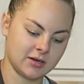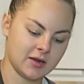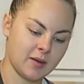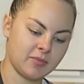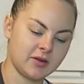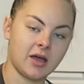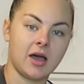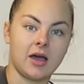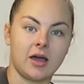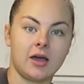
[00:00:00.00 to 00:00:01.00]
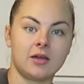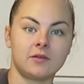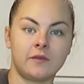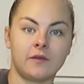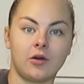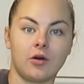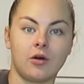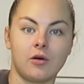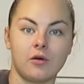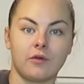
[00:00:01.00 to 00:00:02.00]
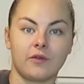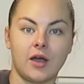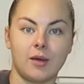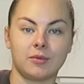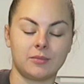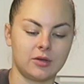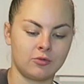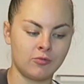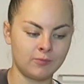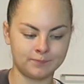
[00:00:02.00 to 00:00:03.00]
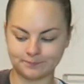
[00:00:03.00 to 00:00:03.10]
1.5 cups of almond meal.